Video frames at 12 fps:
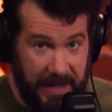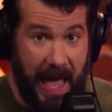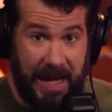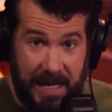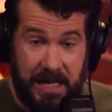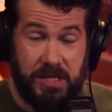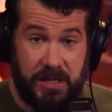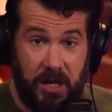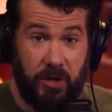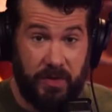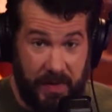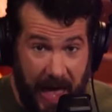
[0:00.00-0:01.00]
That is
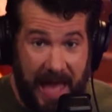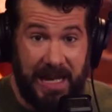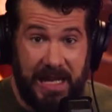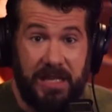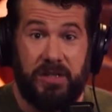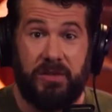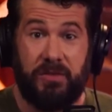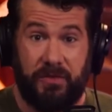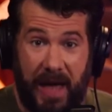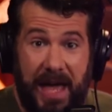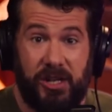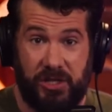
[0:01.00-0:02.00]

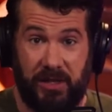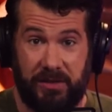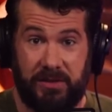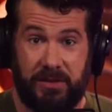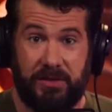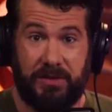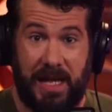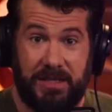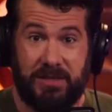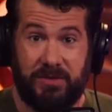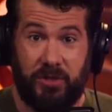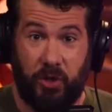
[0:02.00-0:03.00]
fascist.
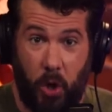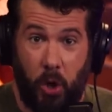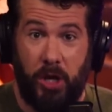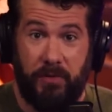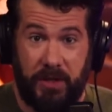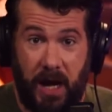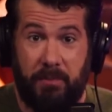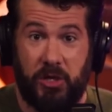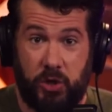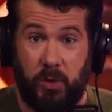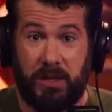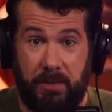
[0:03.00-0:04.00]
That's the goal of the
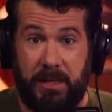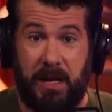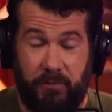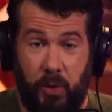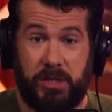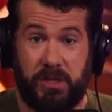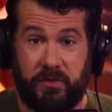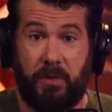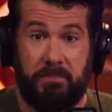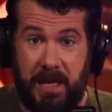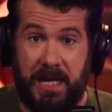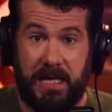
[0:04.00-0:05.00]
government, to eliminate voices
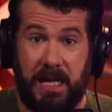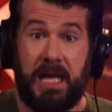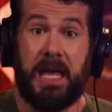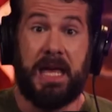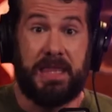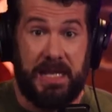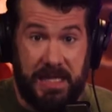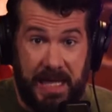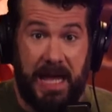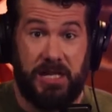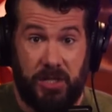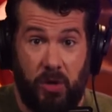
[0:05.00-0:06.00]
from media that
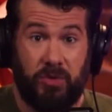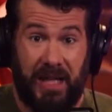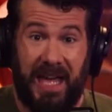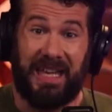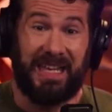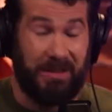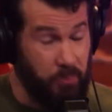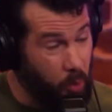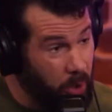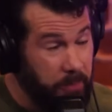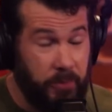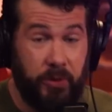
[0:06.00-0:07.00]
they don't like.
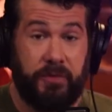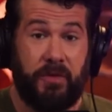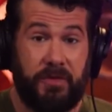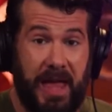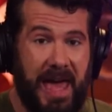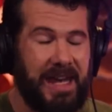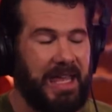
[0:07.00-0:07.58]
More proof of that.